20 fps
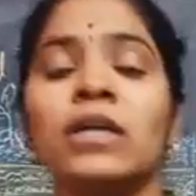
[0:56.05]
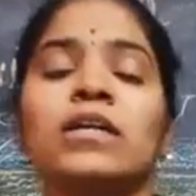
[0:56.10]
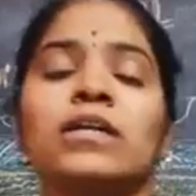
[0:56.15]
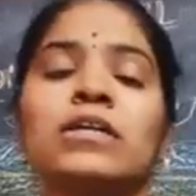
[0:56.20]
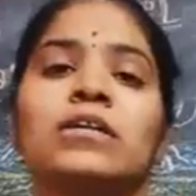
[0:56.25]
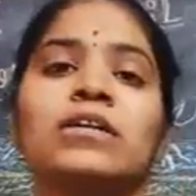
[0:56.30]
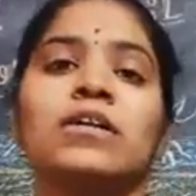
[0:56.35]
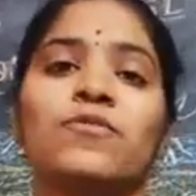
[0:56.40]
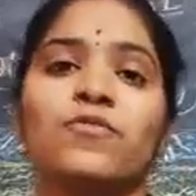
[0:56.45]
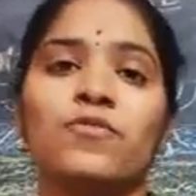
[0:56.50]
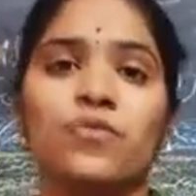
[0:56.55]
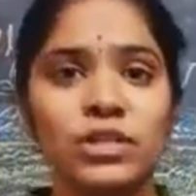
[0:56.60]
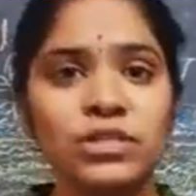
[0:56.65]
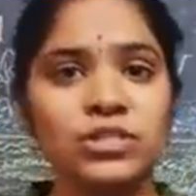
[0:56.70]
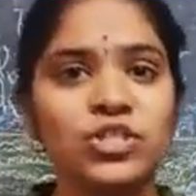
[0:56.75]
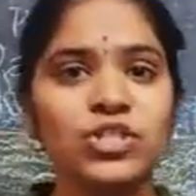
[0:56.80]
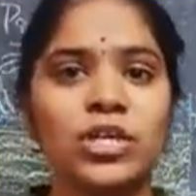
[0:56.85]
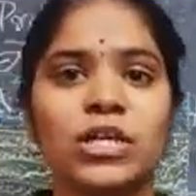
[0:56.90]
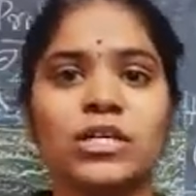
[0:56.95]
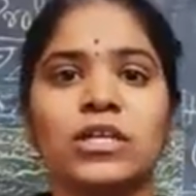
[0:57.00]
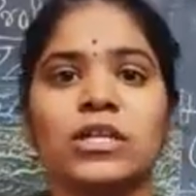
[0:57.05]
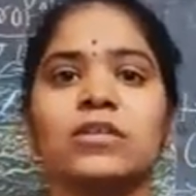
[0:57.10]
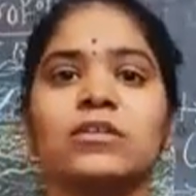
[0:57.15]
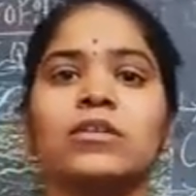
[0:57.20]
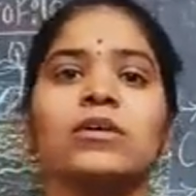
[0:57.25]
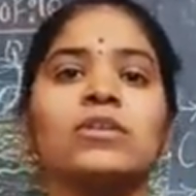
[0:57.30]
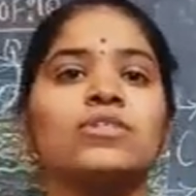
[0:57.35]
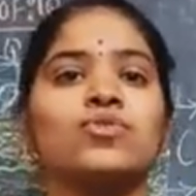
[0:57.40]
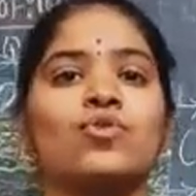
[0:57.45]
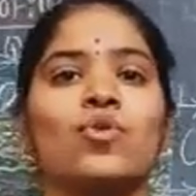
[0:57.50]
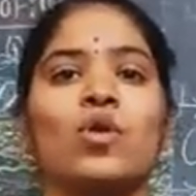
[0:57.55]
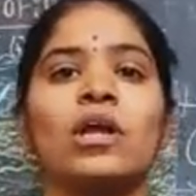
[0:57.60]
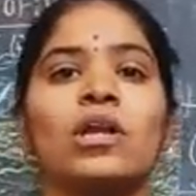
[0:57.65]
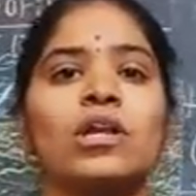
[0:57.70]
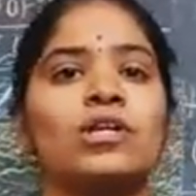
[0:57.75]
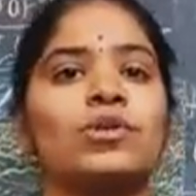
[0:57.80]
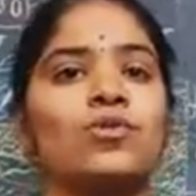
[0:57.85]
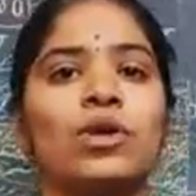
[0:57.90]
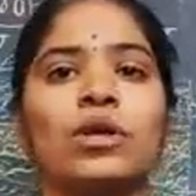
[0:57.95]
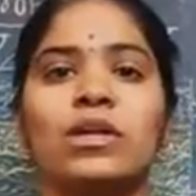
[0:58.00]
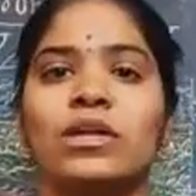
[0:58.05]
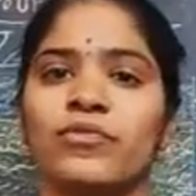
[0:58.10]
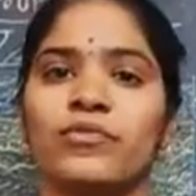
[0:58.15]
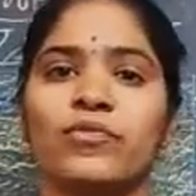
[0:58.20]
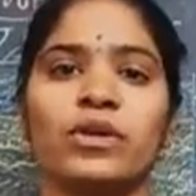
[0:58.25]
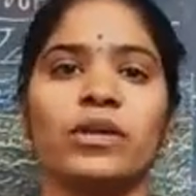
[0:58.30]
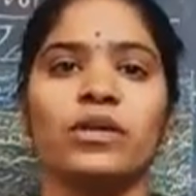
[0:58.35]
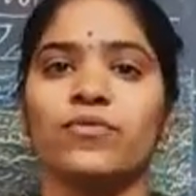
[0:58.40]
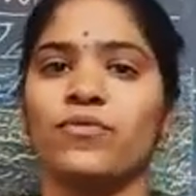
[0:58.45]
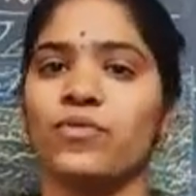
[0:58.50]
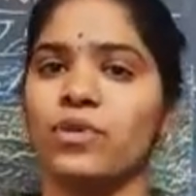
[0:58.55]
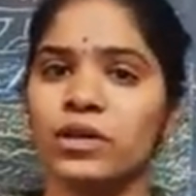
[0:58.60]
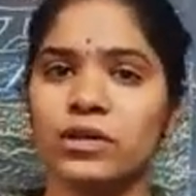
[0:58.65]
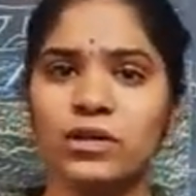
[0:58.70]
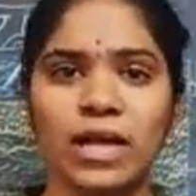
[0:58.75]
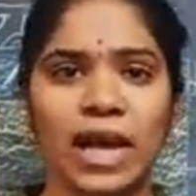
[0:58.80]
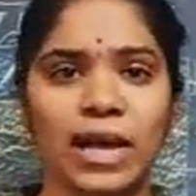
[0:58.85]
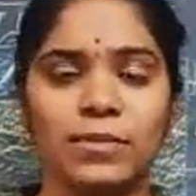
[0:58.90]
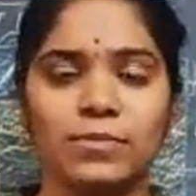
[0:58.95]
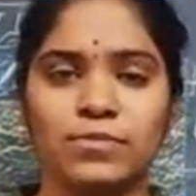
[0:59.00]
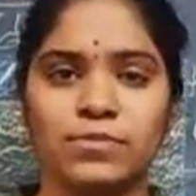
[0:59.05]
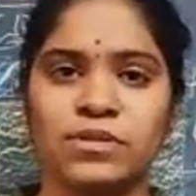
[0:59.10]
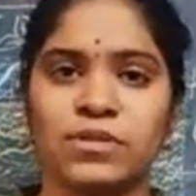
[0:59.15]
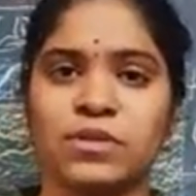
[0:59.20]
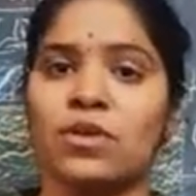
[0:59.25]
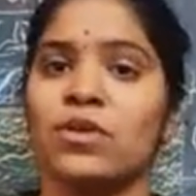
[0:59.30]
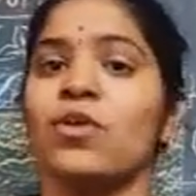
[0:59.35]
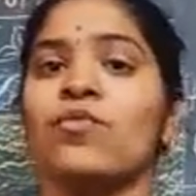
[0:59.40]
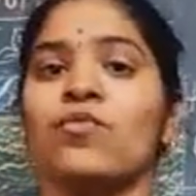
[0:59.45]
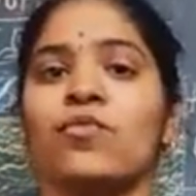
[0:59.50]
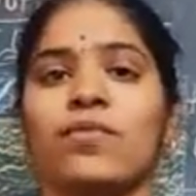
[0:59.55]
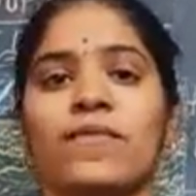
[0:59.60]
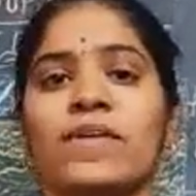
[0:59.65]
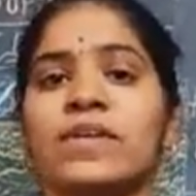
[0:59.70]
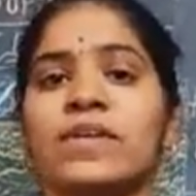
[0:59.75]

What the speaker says: differentiated the soil into a different types. We will